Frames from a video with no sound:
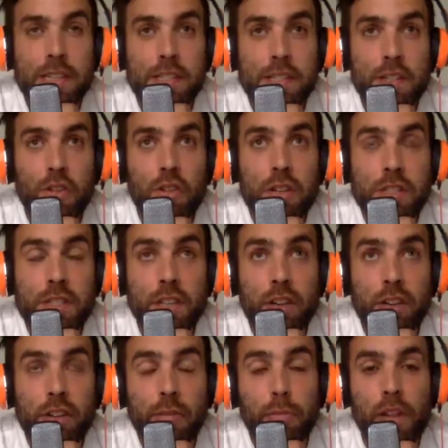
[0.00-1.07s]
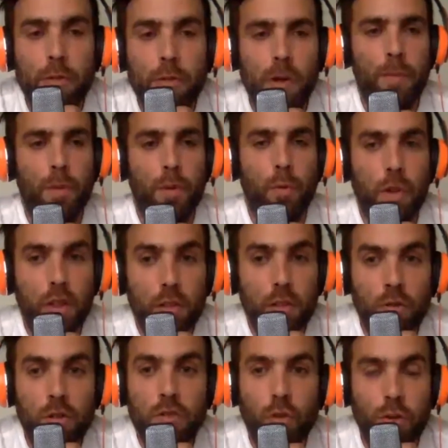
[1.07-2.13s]
guys that I play rugby with,
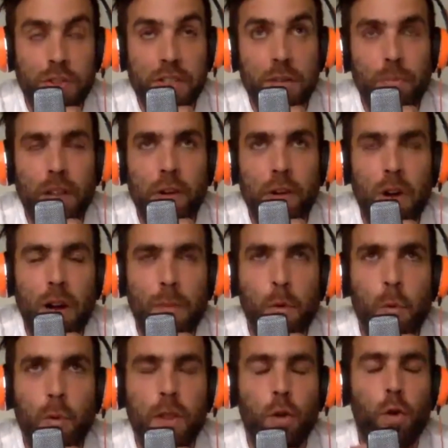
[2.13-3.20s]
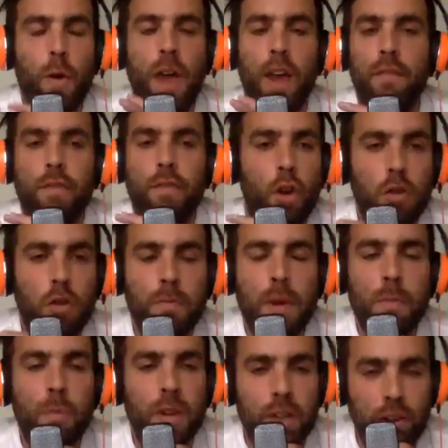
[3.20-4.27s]
or did play rugby with, who have no
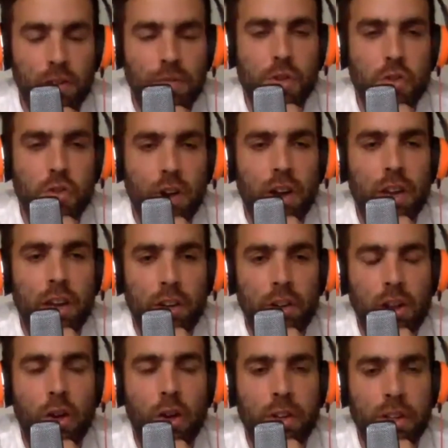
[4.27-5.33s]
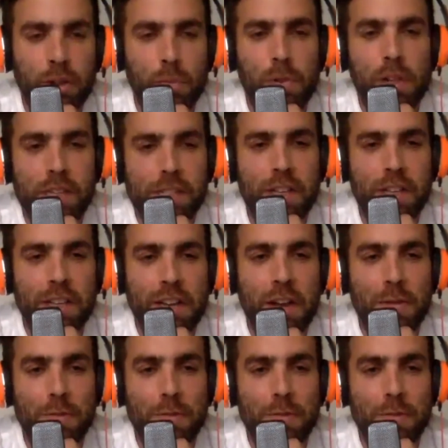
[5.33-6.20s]
memory of Australia holding the Bledisloe Cup.